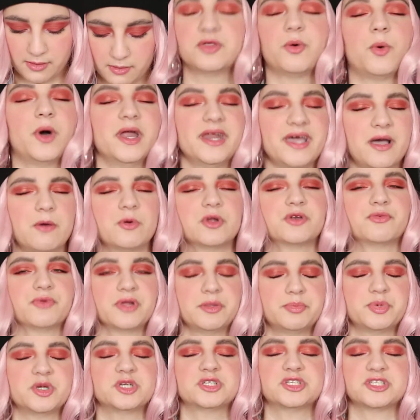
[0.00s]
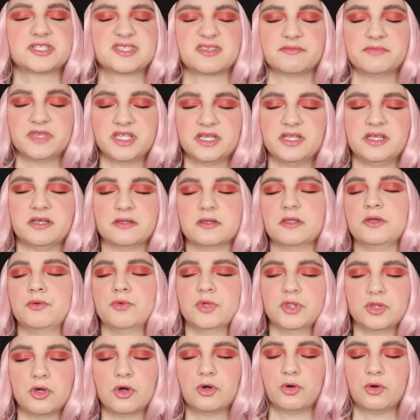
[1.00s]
The one I would repurchase immediately with no